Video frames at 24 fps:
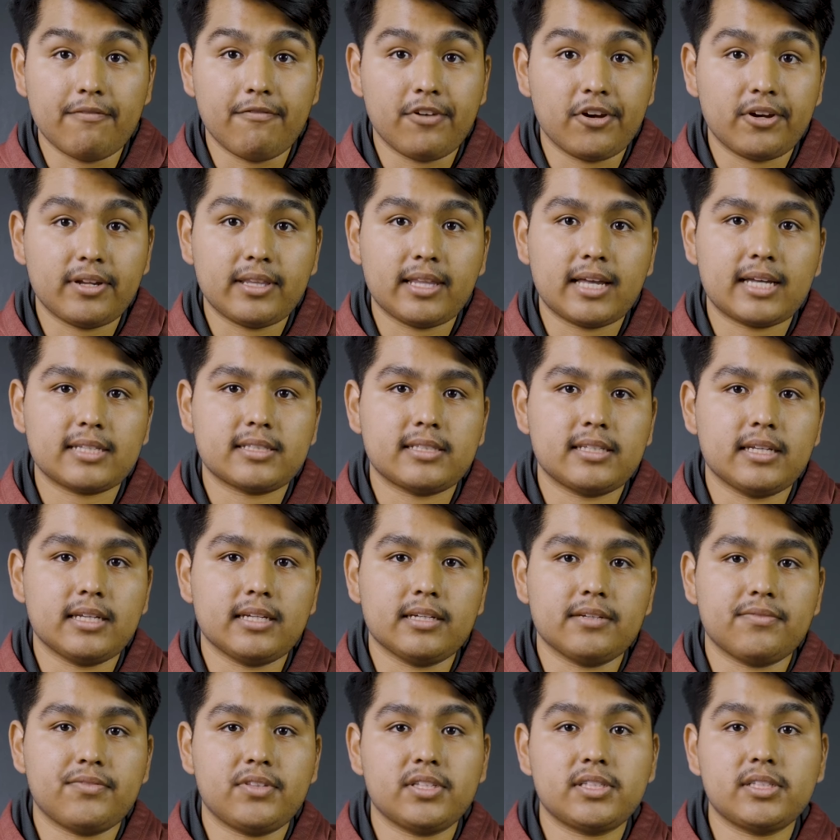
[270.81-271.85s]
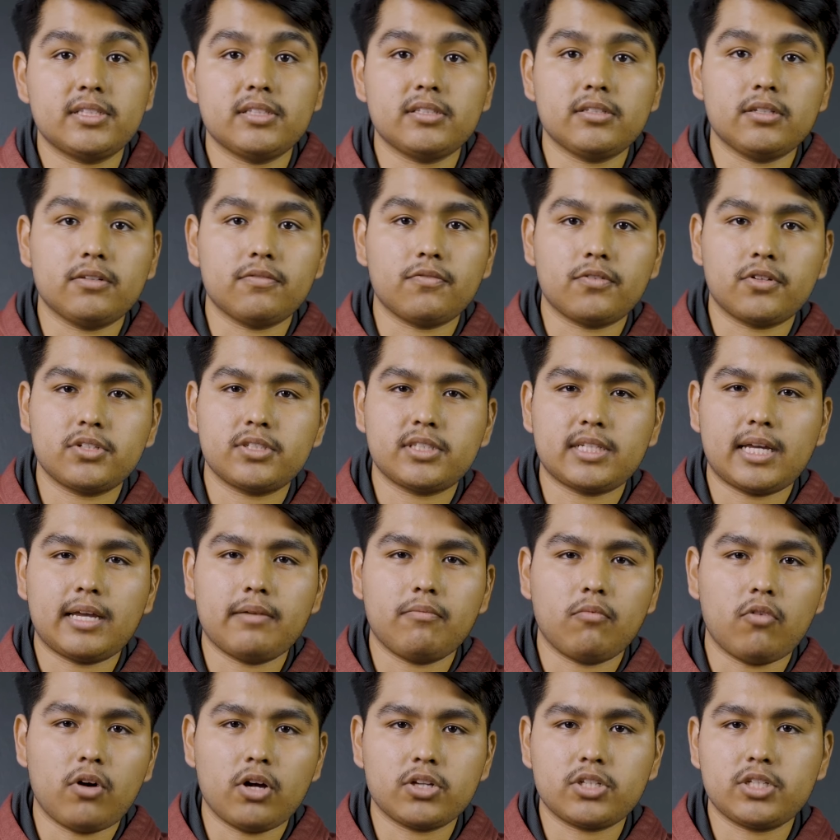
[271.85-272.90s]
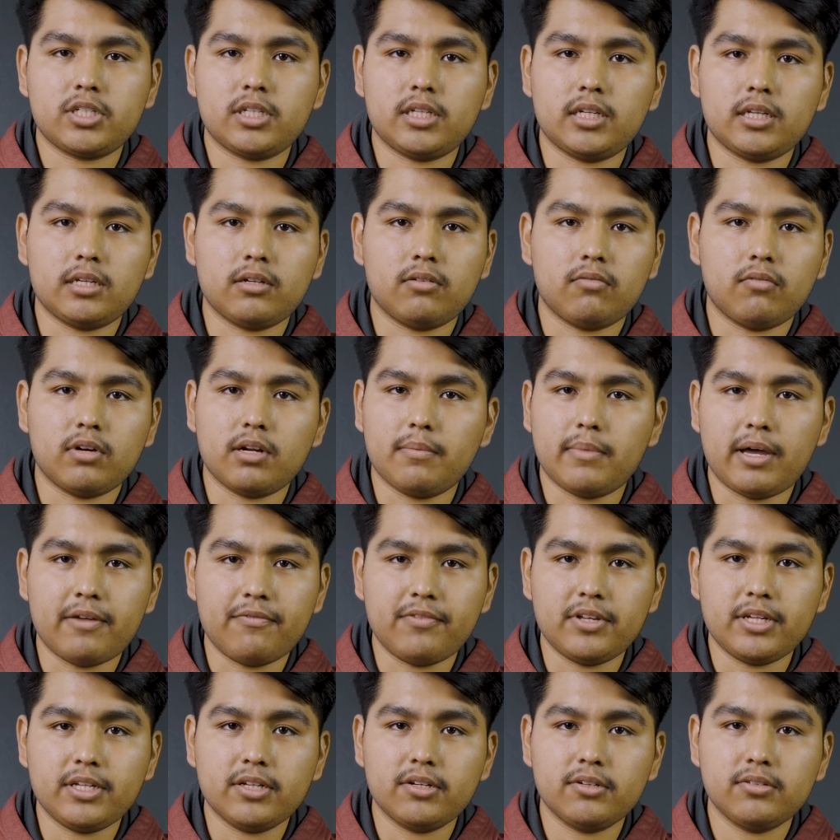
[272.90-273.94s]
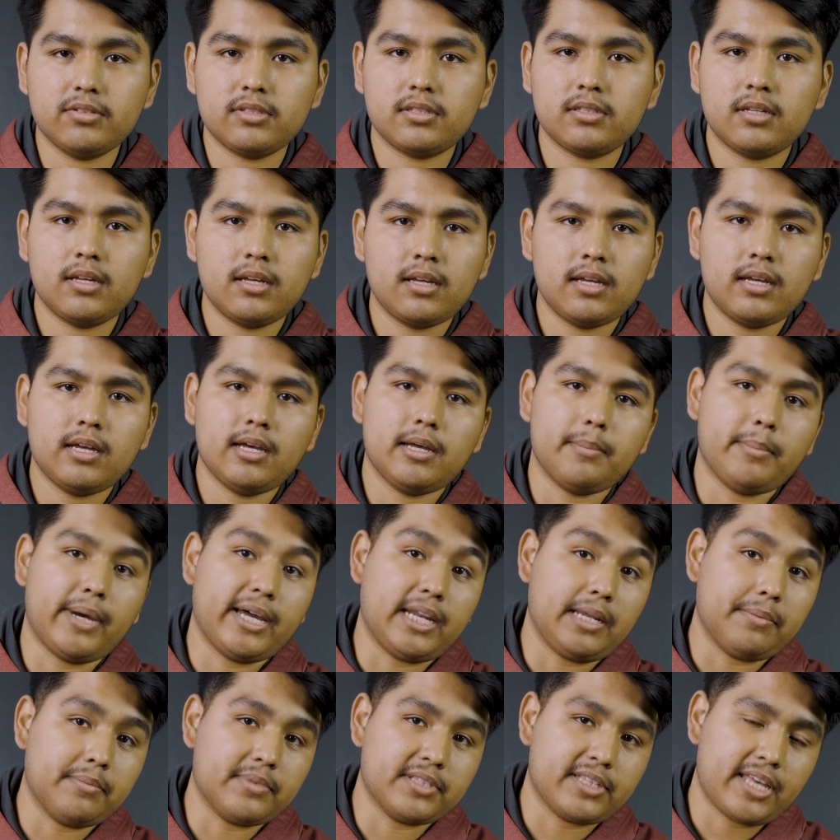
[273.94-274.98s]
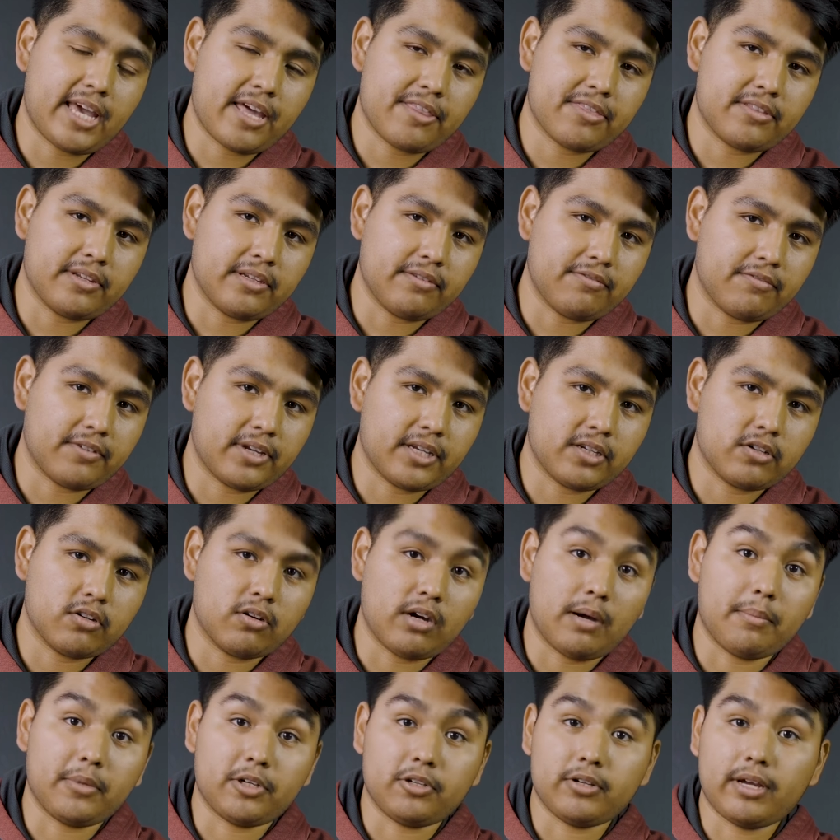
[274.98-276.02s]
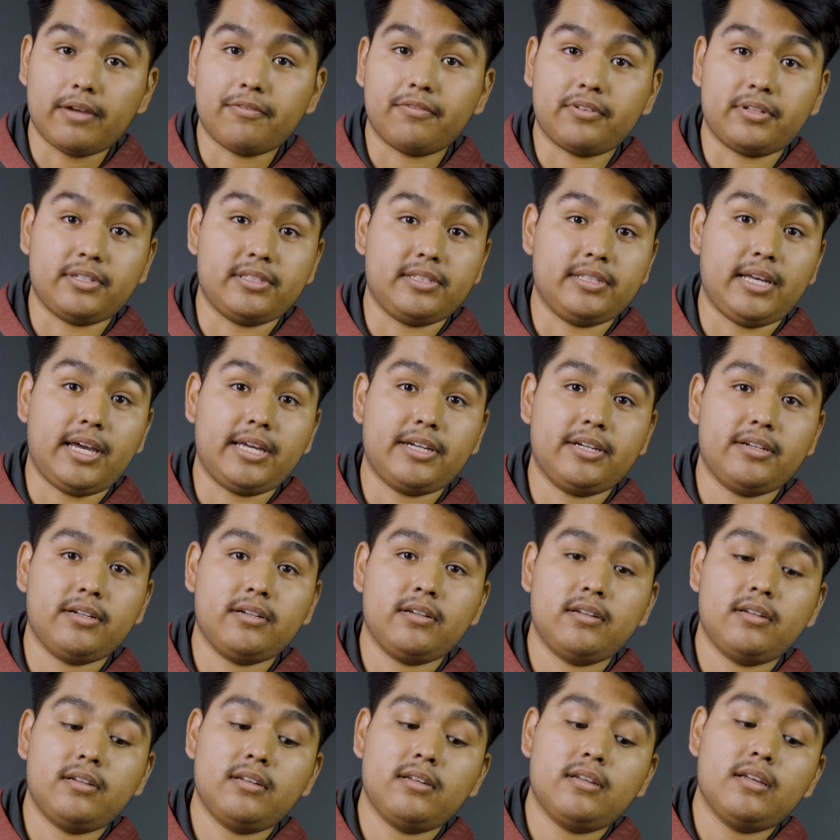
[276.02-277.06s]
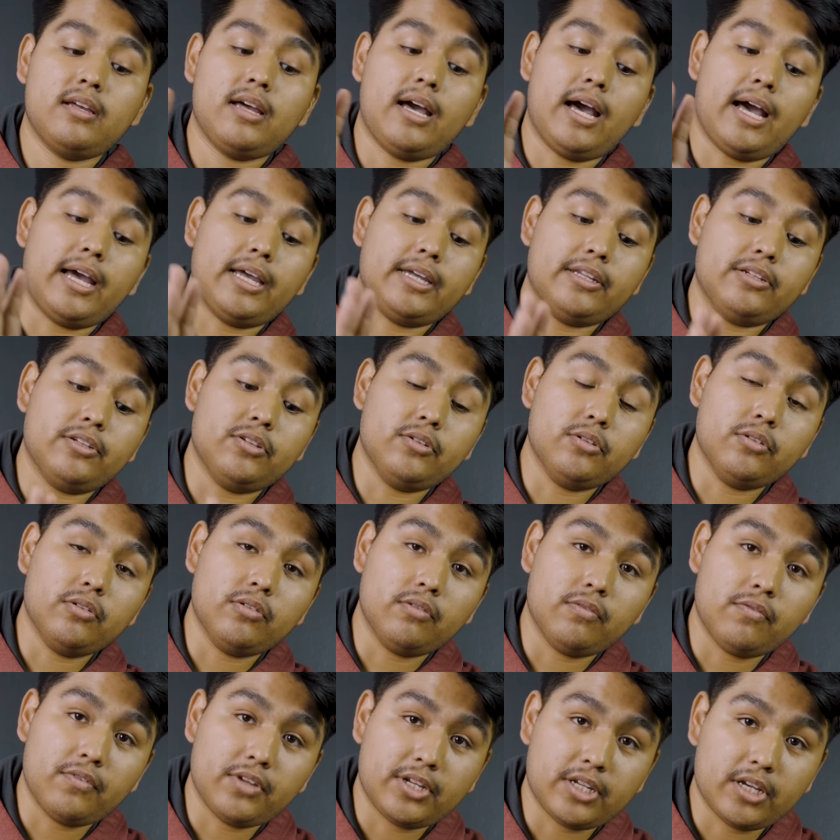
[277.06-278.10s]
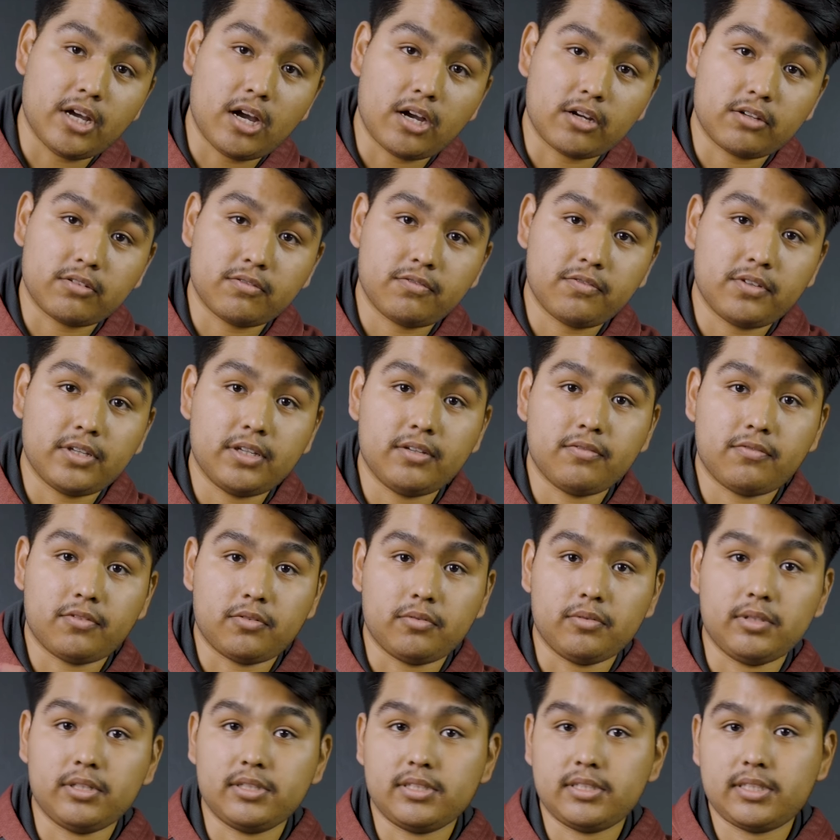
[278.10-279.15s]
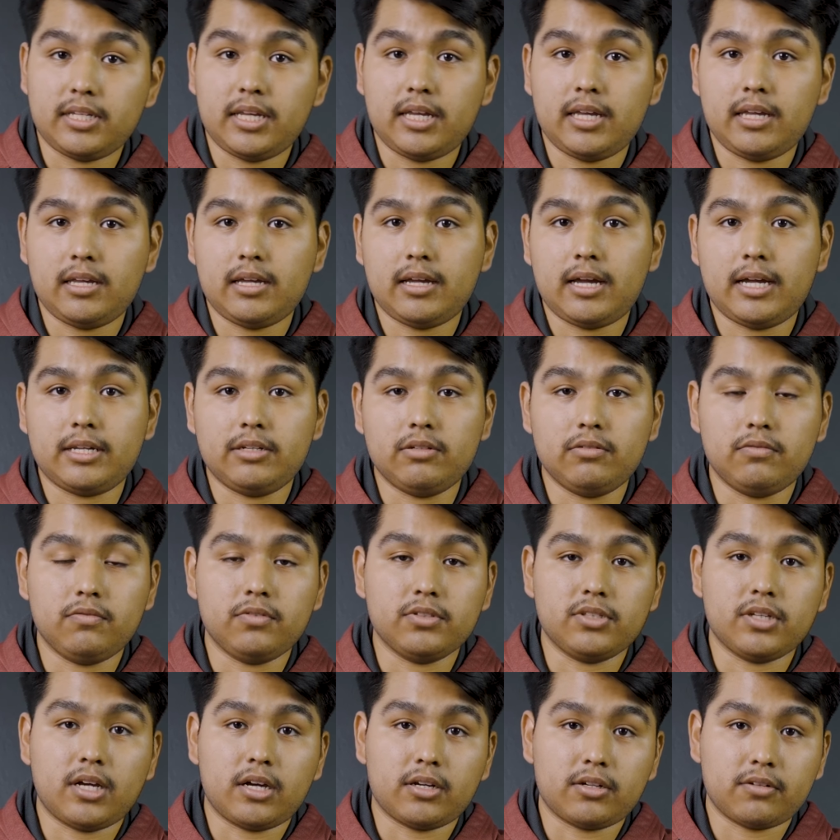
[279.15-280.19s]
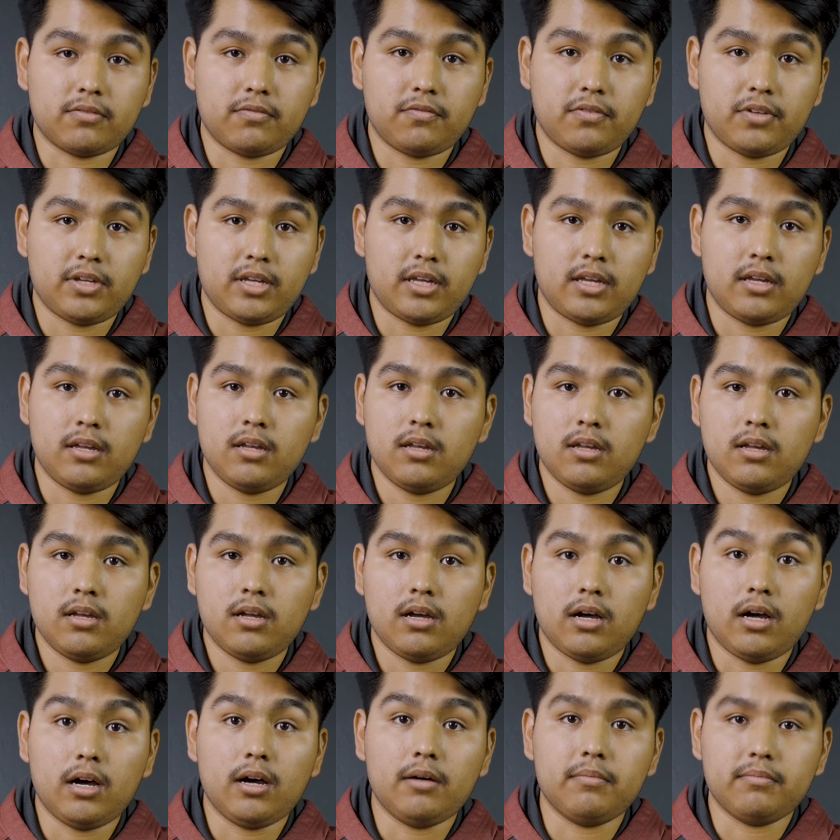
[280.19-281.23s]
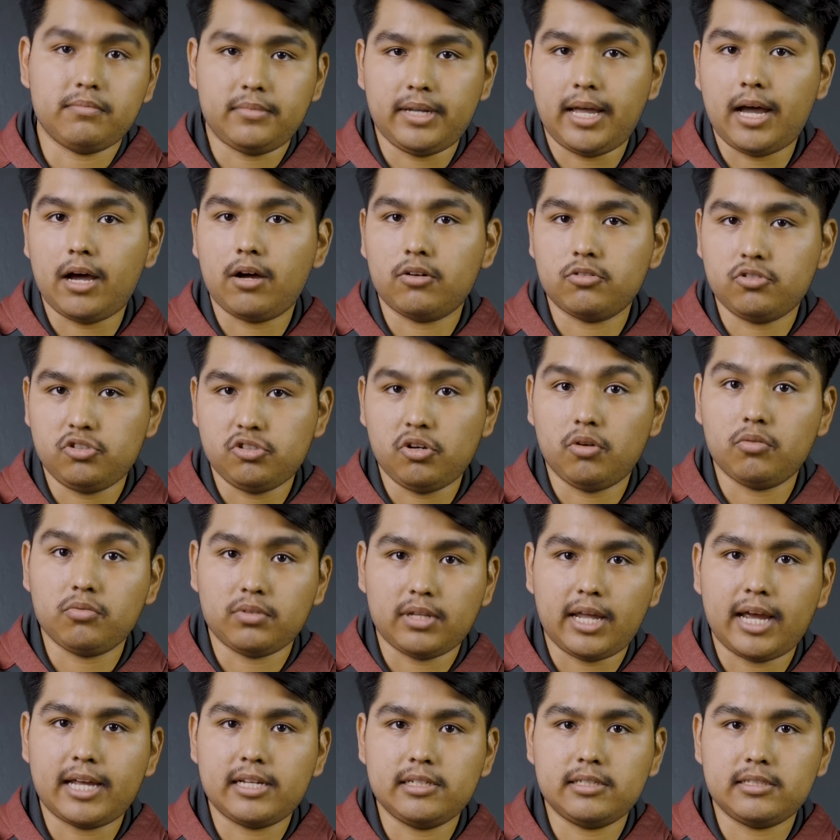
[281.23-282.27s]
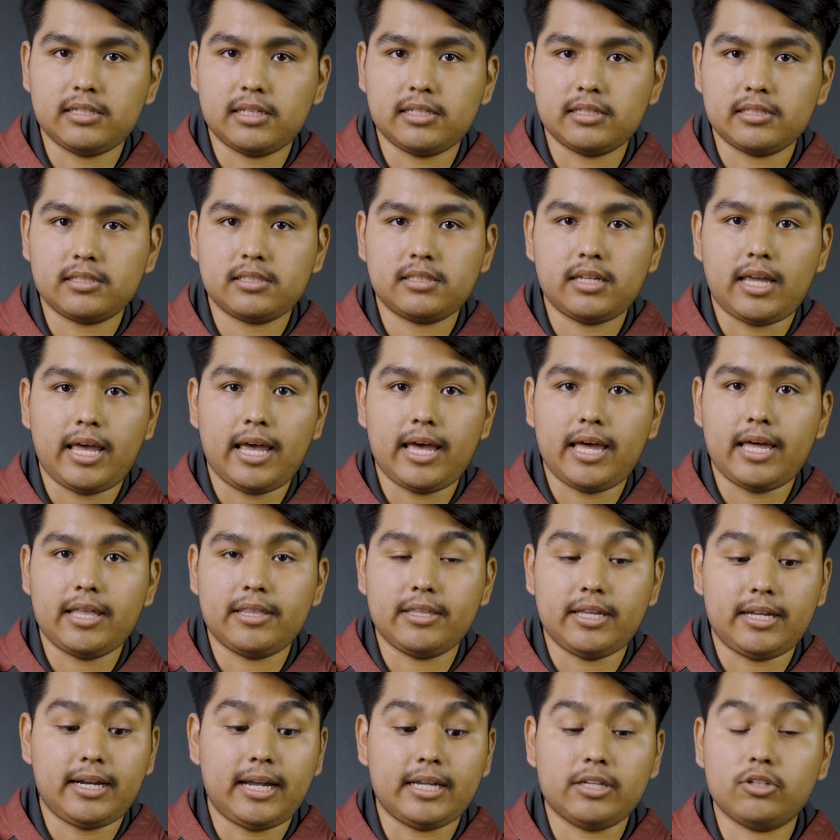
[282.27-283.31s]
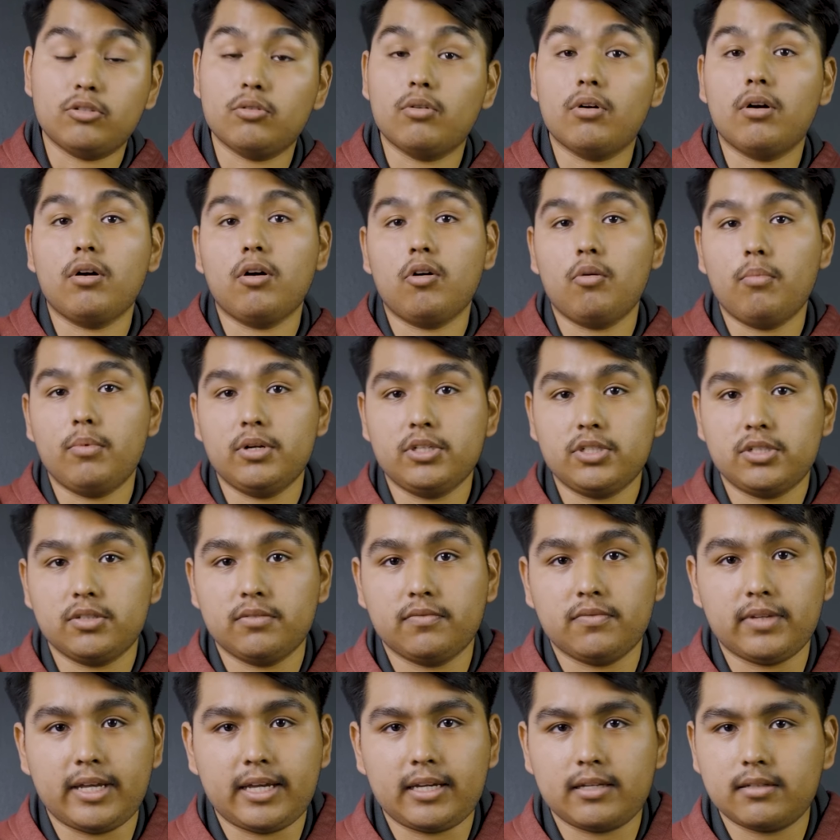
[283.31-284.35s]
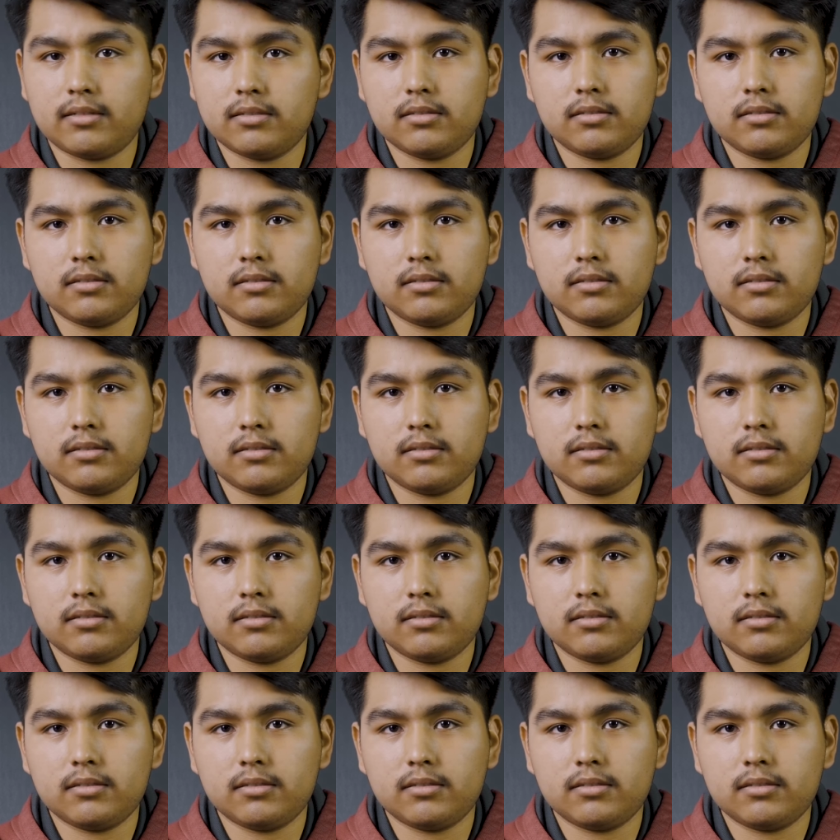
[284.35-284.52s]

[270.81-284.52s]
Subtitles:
very last thing, if this is your first time watching one of my videos, my name is Anthony Franco. I'm a graphic designer. I do videography for real estate. I do photography, now drone licensed, and then I do a whole bunch of like,